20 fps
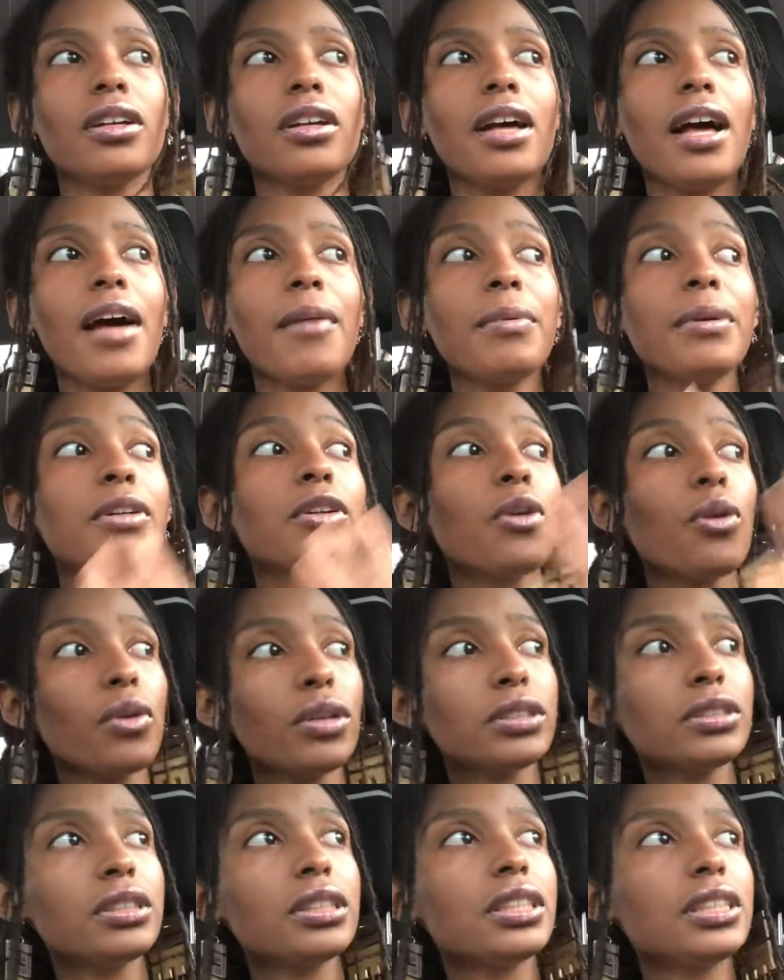I've been
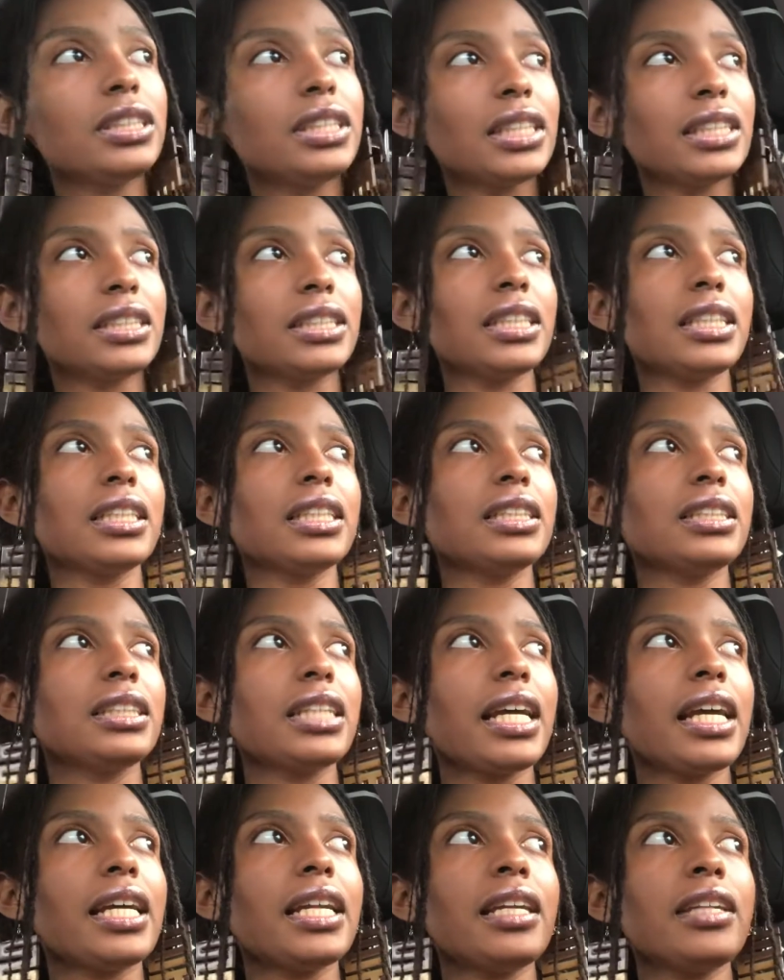going to the dentist,
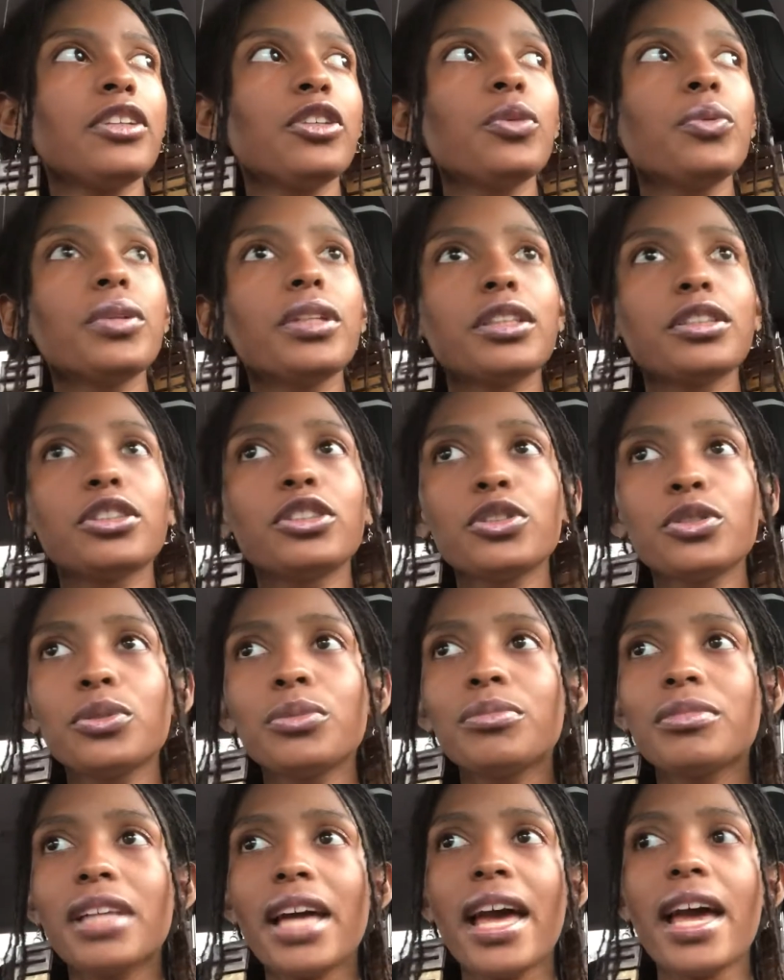and you would
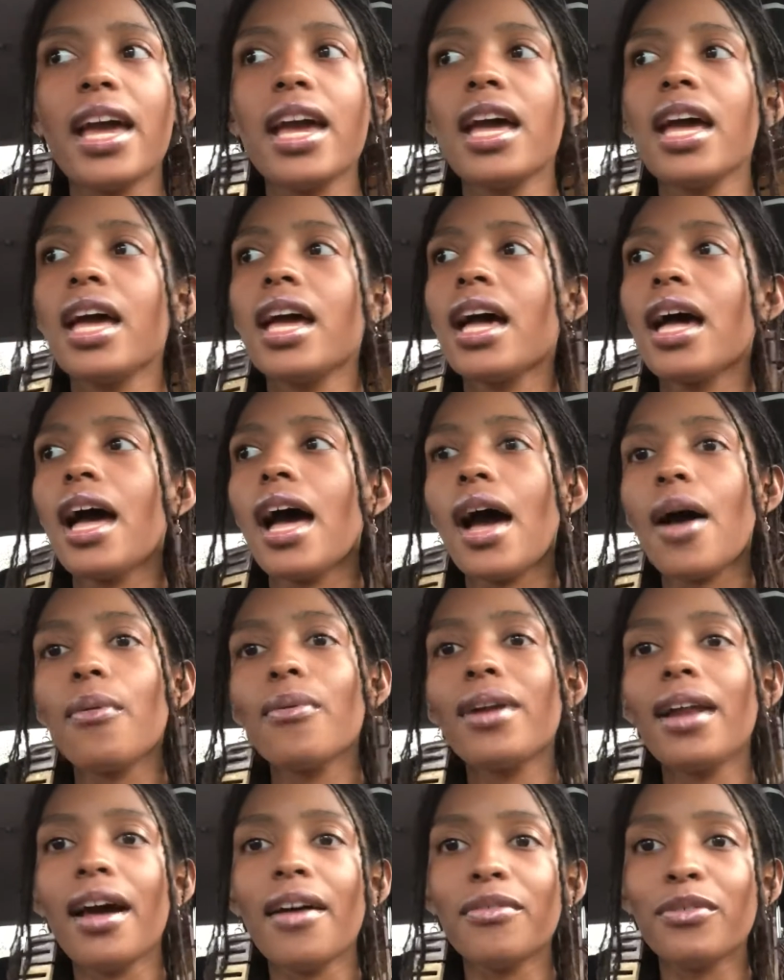assume that I
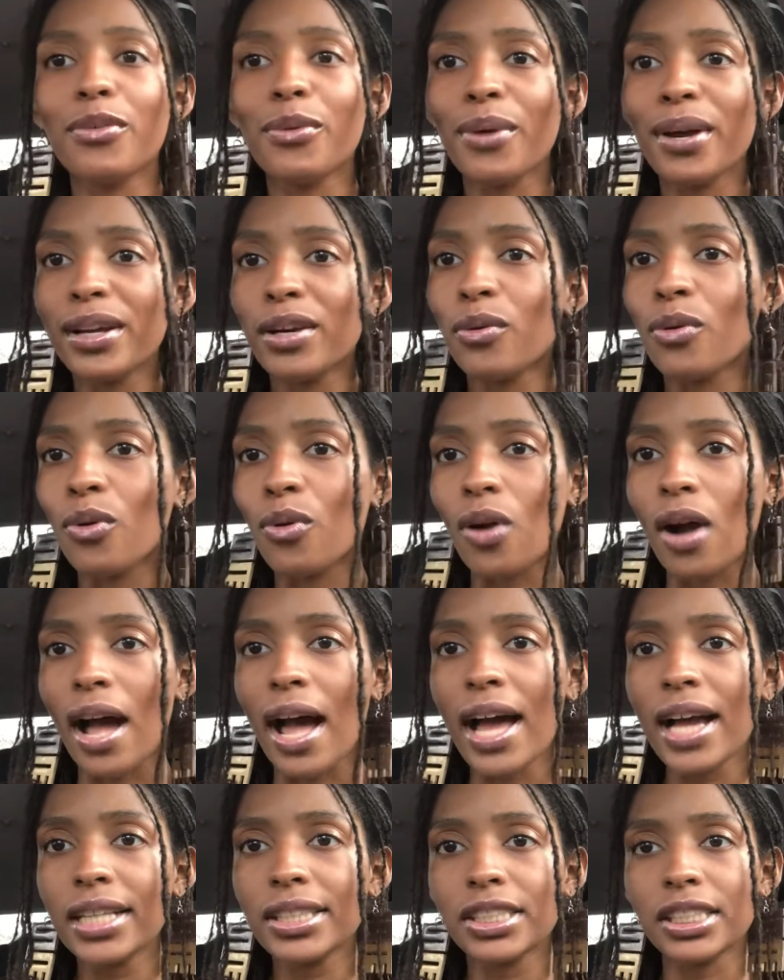would have great oral
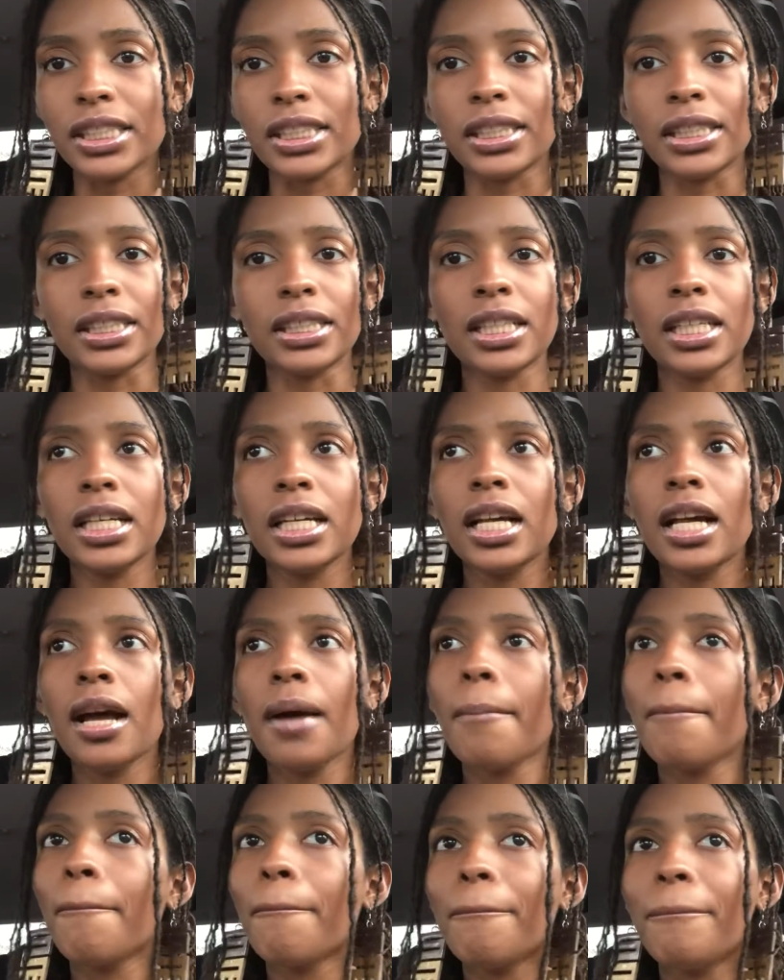hygiene,
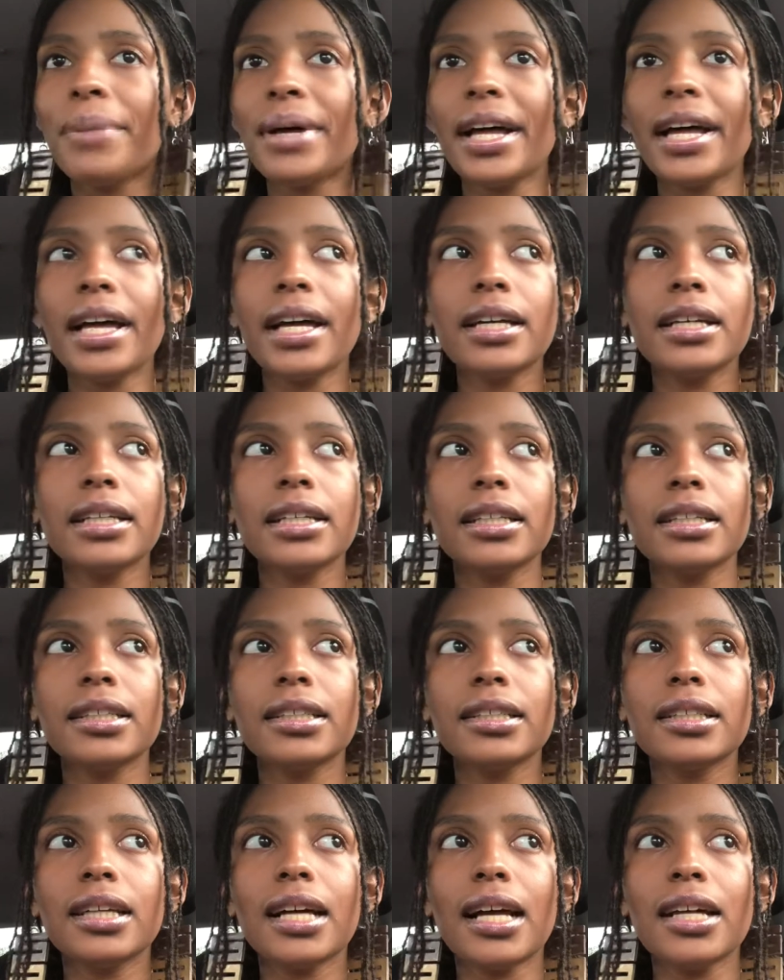but
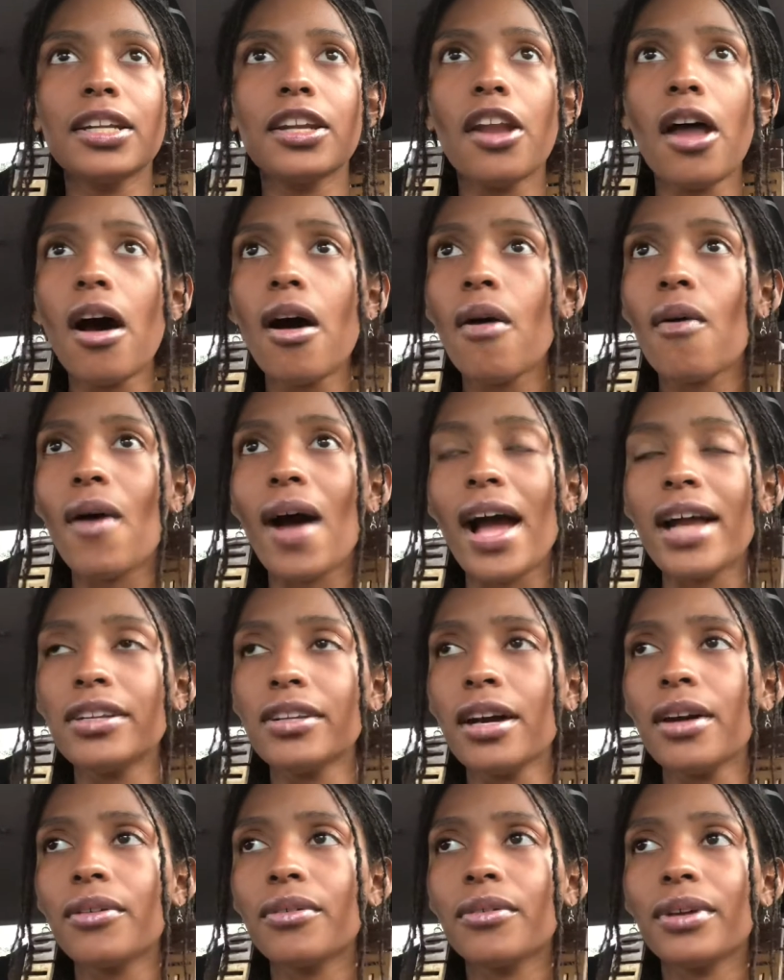no, I
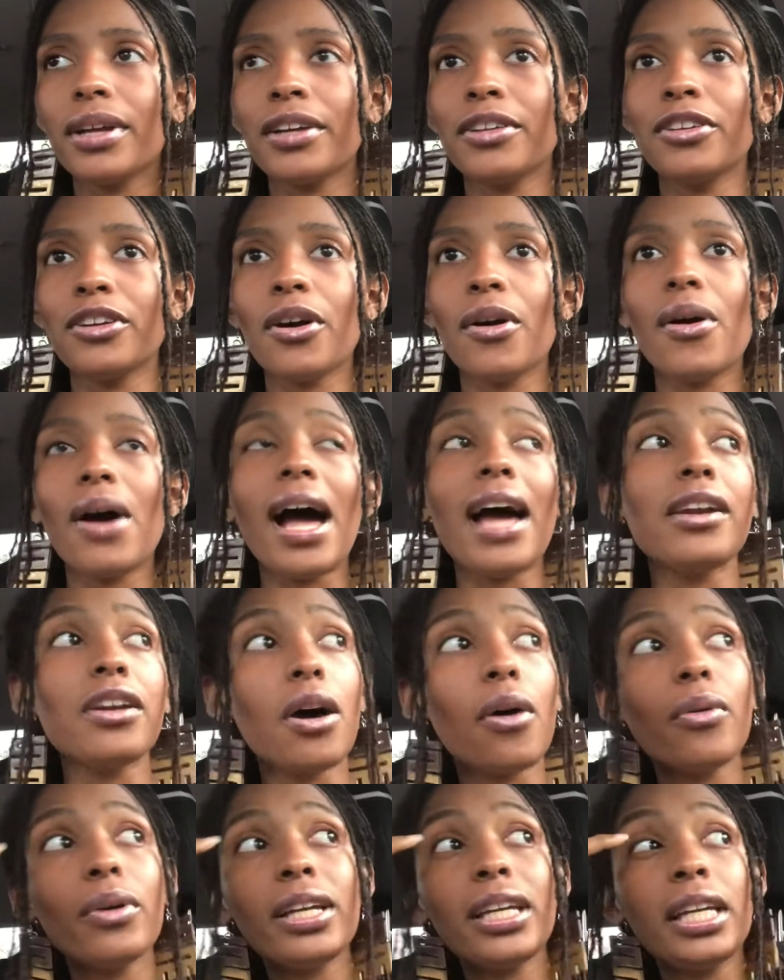don't. I
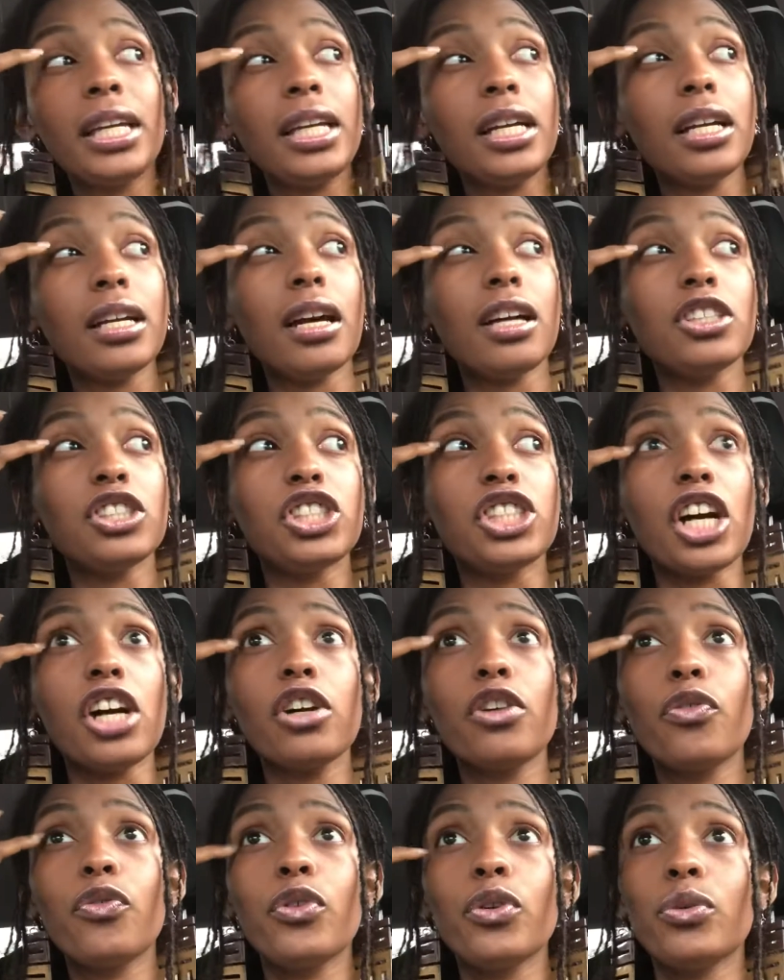don't eat junk
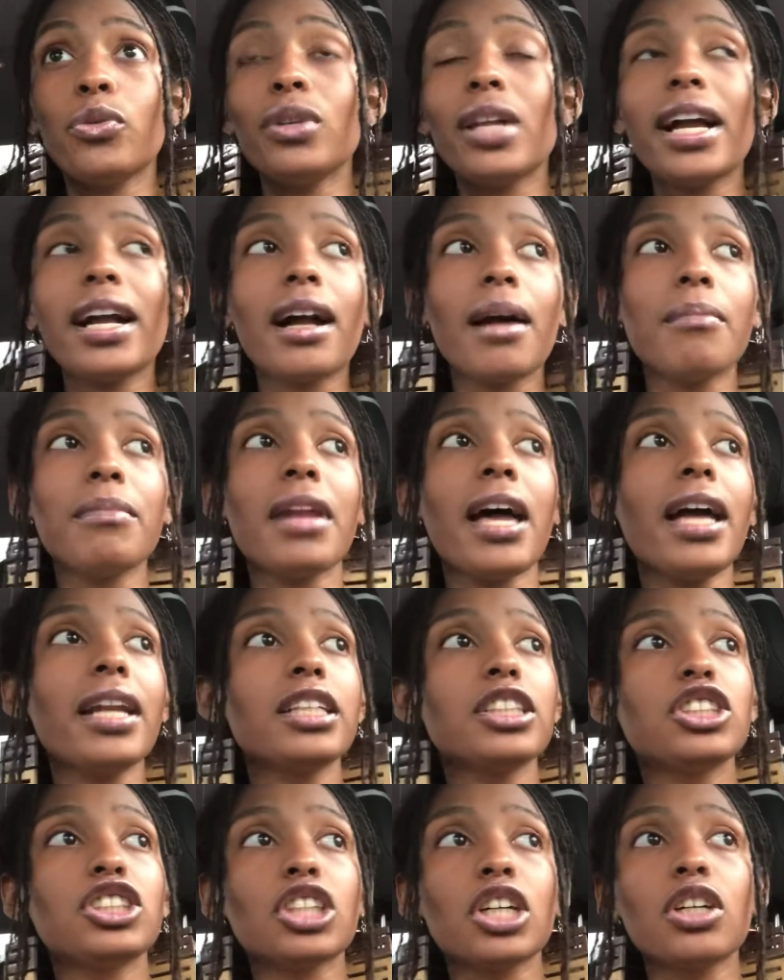food. Like, I'm not a
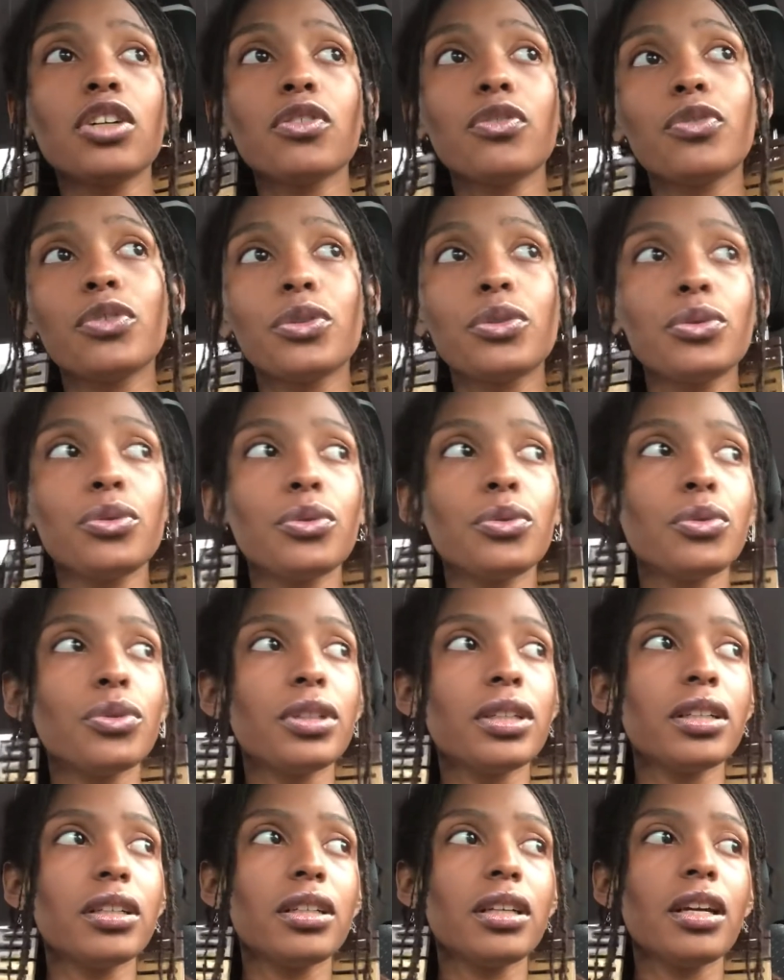junk food
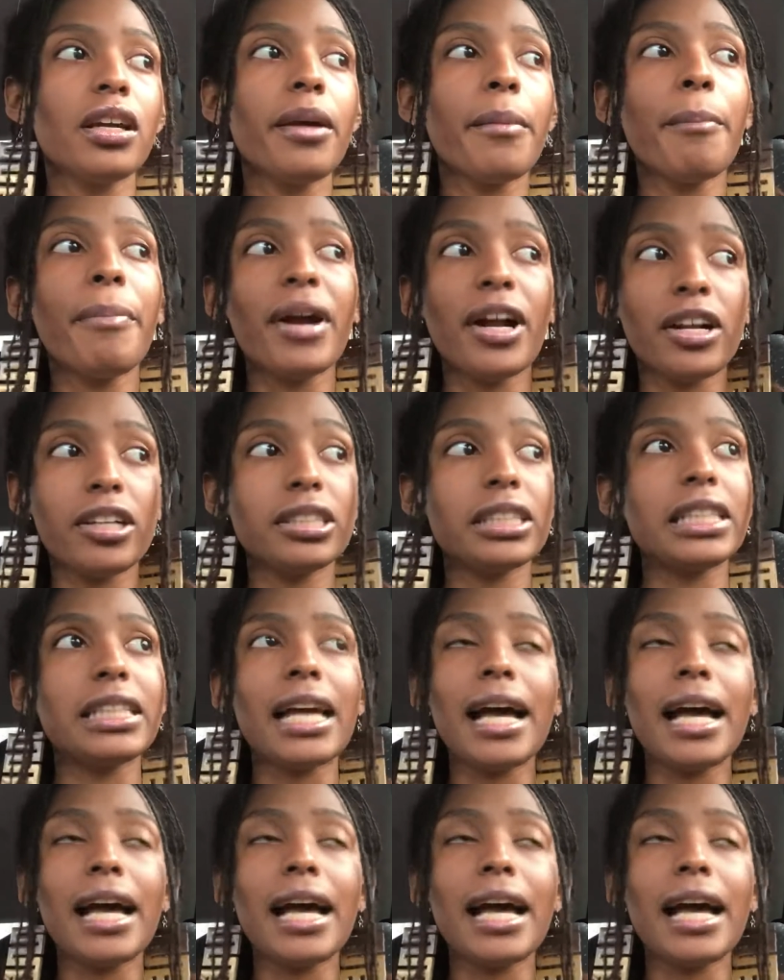person.